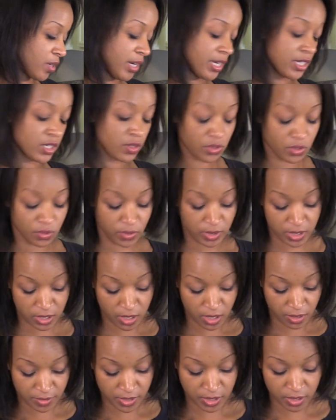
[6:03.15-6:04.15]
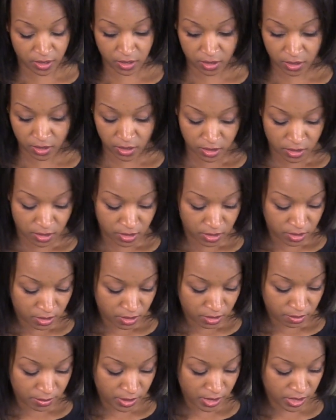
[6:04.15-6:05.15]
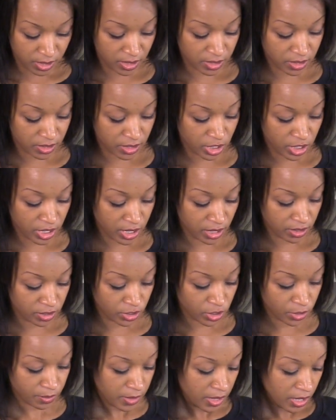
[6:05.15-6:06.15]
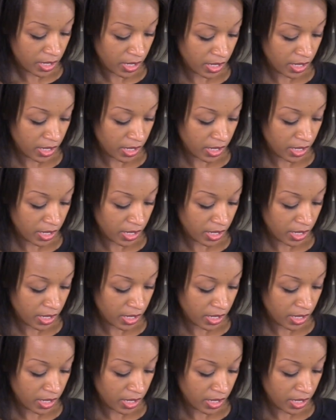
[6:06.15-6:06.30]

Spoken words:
I don't do this often because of the challenge.